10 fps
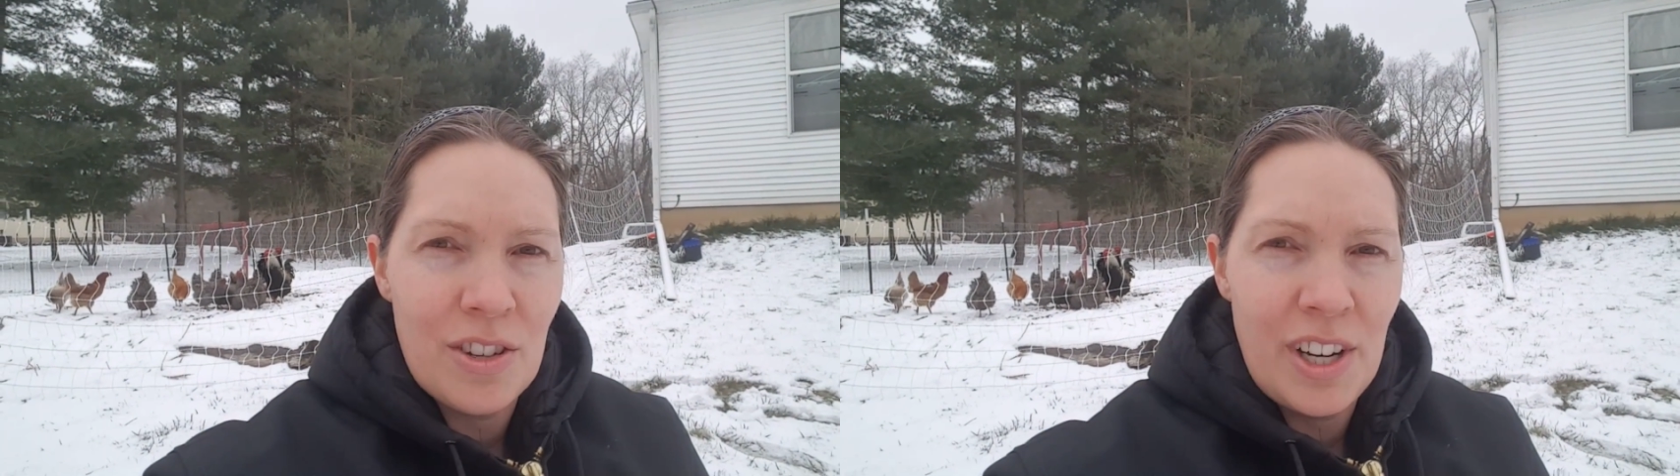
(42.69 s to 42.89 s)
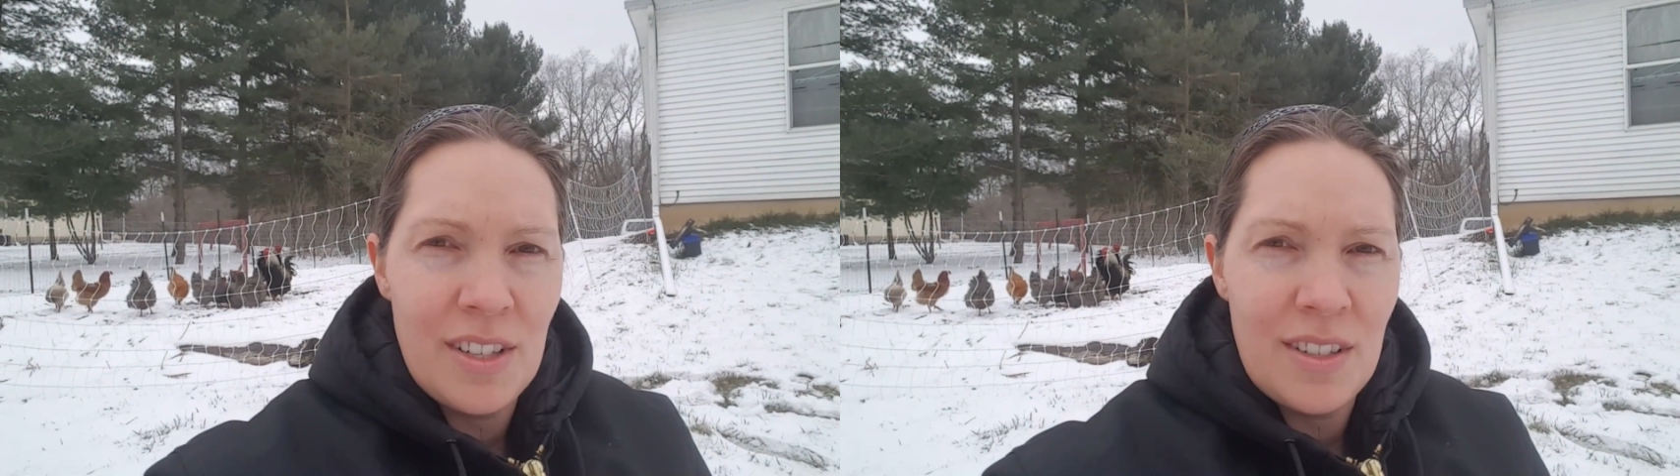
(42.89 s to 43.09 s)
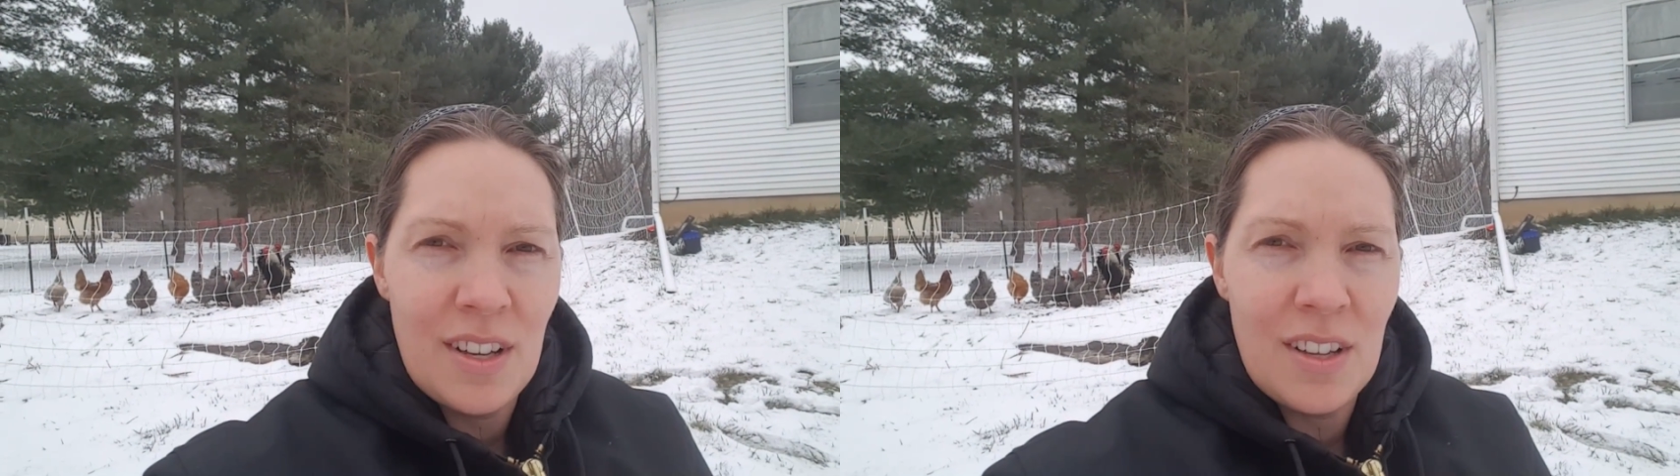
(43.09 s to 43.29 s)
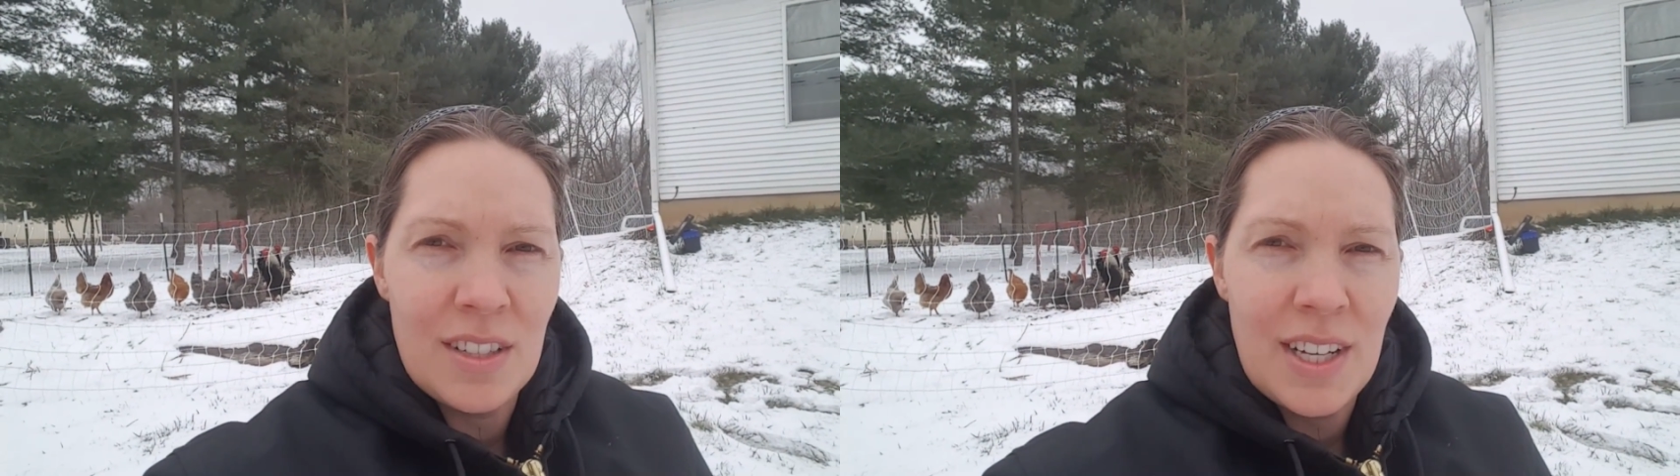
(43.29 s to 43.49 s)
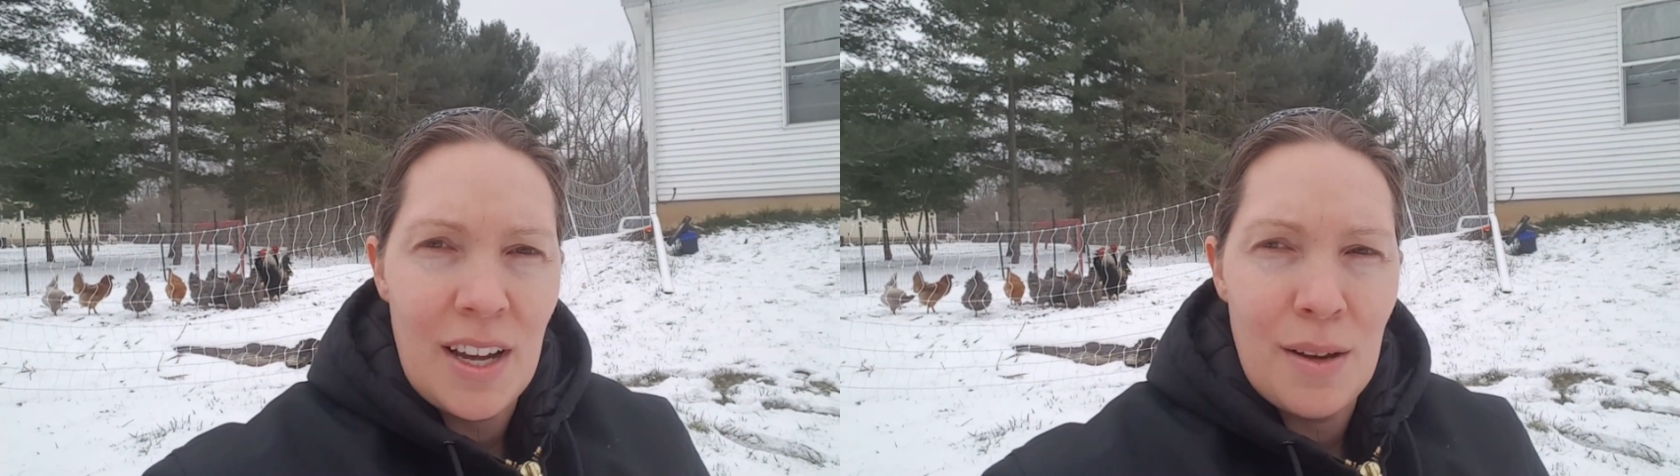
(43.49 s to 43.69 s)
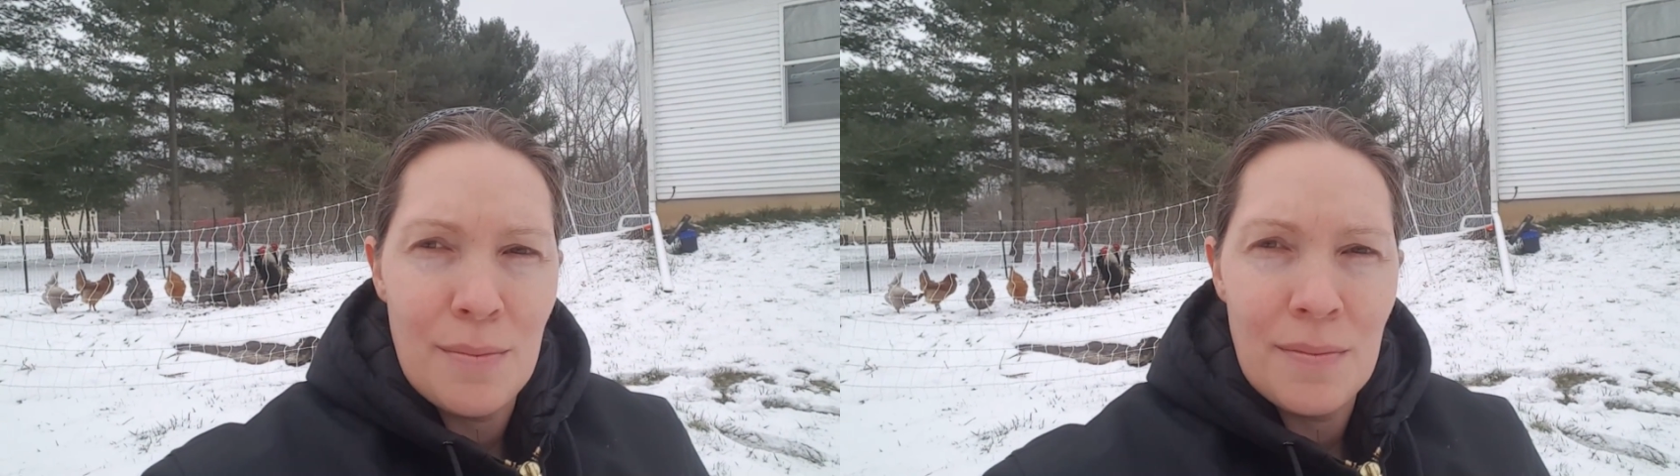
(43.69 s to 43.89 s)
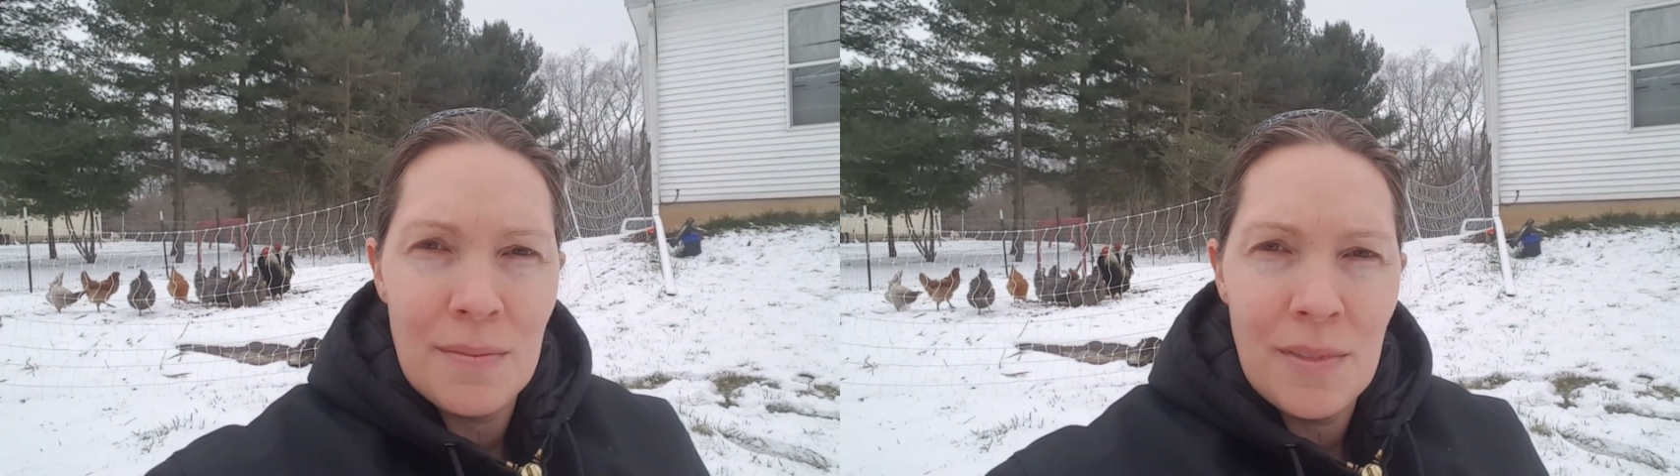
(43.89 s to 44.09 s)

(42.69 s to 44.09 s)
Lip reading: crazy all the time.